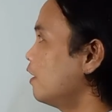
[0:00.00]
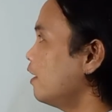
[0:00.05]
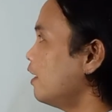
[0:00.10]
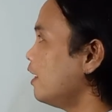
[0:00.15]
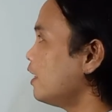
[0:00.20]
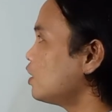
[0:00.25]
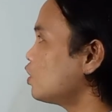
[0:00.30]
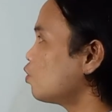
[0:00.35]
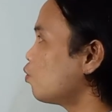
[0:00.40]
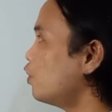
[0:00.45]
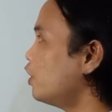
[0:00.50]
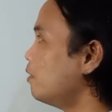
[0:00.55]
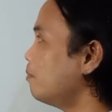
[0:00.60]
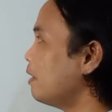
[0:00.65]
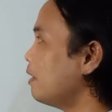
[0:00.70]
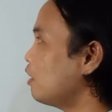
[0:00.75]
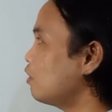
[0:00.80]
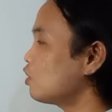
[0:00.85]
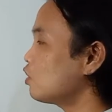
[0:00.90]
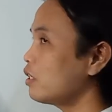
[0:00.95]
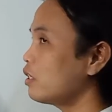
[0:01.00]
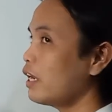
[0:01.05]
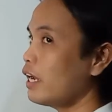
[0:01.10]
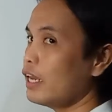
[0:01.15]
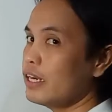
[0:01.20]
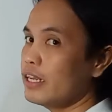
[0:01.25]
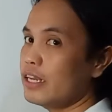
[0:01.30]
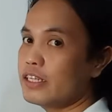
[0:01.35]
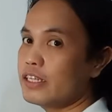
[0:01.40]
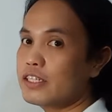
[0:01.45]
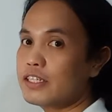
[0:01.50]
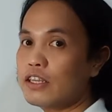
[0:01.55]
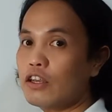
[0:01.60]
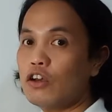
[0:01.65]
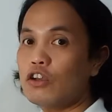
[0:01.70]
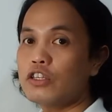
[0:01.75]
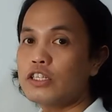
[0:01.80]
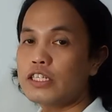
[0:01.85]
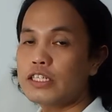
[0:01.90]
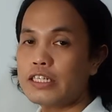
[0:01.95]
x squared minus 9 is
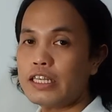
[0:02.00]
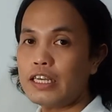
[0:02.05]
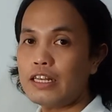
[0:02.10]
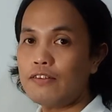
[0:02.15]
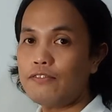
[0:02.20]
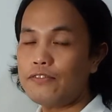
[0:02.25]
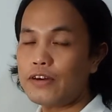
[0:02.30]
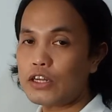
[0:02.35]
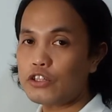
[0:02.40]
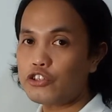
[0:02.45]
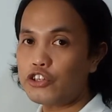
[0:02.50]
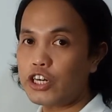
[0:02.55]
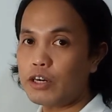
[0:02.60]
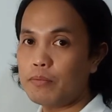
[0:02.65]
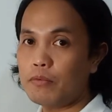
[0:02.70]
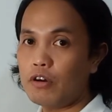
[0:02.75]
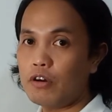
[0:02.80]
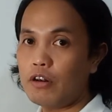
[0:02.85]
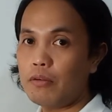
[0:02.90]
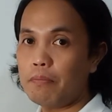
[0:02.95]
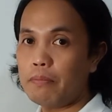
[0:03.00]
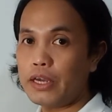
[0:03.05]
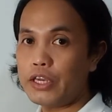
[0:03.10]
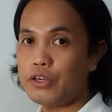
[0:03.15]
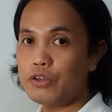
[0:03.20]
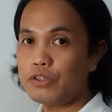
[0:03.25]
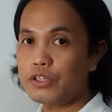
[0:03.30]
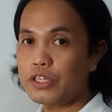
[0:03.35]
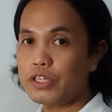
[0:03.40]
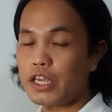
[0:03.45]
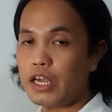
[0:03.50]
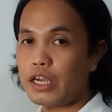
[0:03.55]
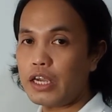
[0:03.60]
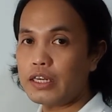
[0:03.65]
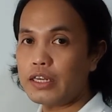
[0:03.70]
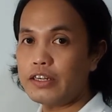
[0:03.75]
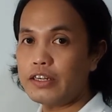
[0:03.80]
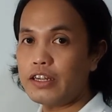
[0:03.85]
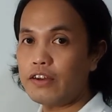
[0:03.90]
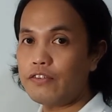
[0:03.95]
still factorable by using
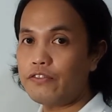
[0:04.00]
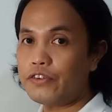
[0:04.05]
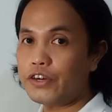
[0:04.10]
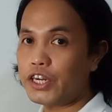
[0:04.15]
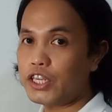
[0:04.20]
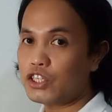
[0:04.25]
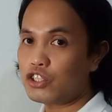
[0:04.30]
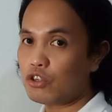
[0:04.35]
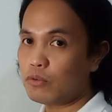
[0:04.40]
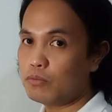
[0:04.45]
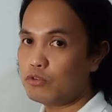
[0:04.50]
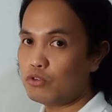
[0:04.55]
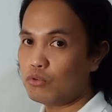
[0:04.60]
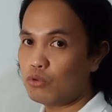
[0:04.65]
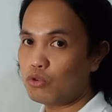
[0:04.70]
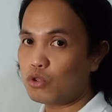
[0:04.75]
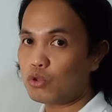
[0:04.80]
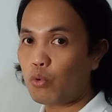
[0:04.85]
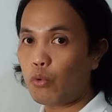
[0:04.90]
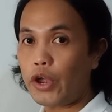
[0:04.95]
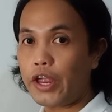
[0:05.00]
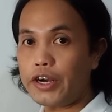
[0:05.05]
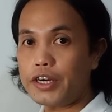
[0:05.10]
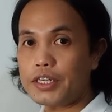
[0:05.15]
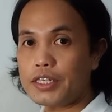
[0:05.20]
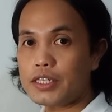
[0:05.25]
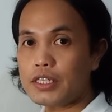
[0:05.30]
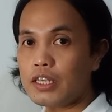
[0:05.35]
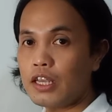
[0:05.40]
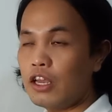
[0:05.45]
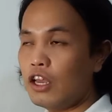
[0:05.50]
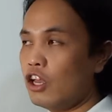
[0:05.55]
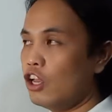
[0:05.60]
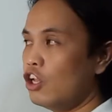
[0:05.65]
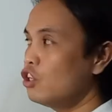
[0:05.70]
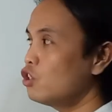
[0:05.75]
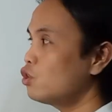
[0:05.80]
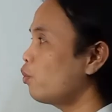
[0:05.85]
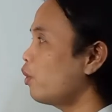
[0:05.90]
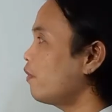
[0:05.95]
the difference of two squares.
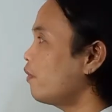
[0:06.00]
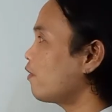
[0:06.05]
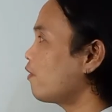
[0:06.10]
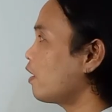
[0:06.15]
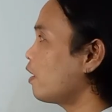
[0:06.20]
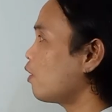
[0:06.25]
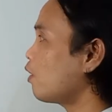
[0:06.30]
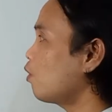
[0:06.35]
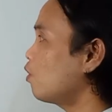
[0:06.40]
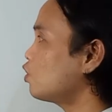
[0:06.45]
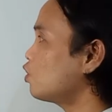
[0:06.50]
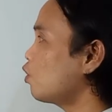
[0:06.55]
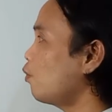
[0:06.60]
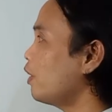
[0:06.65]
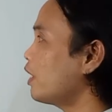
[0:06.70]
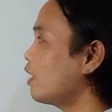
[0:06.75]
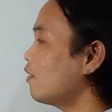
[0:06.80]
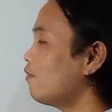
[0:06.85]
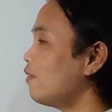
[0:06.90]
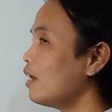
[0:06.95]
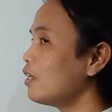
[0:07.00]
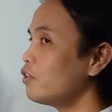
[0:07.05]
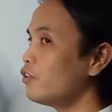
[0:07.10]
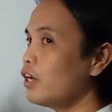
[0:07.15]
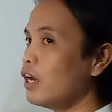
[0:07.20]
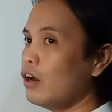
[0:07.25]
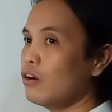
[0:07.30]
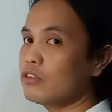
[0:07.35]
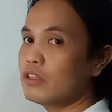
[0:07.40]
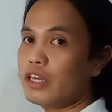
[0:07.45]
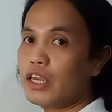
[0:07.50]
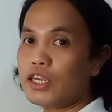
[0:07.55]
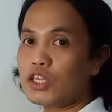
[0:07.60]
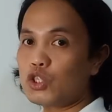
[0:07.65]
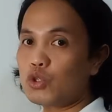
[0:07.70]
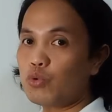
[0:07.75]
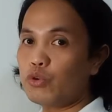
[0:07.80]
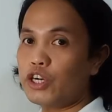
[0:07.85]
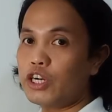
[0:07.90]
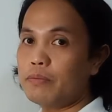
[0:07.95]
So we can factor out x
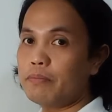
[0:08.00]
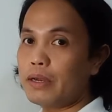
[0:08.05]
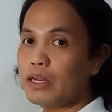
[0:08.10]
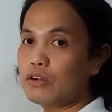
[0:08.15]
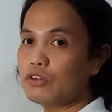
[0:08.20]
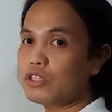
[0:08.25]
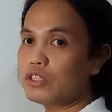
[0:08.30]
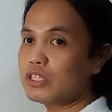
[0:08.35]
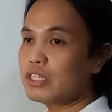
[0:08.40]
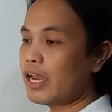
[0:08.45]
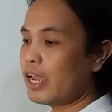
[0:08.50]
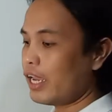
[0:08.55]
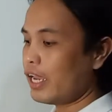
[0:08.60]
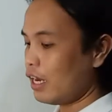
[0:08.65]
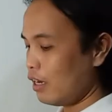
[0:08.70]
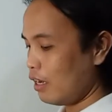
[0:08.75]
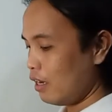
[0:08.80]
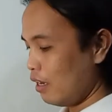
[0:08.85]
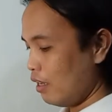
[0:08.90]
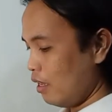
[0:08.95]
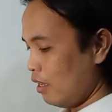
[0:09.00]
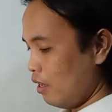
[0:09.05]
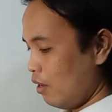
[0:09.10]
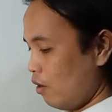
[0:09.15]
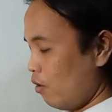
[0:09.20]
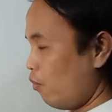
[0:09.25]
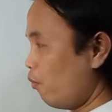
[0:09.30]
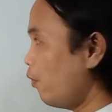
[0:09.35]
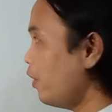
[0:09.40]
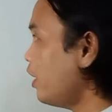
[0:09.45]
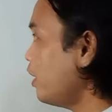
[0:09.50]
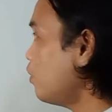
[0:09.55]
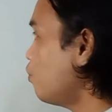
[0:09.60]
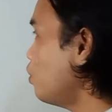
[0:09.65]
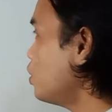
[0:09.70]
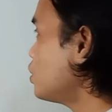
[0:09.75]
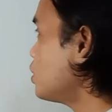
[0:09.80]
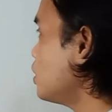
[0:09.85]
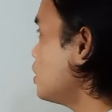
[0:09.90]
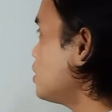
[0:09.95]
squared minus 9,
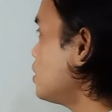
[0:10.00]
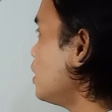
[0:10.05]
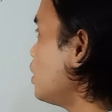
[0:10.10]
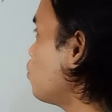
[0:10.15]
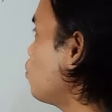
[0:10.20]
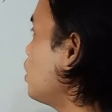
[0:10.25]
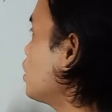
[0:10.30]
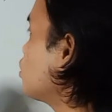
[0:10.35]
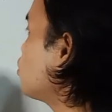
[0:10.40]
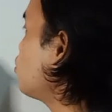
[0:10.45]
which is equal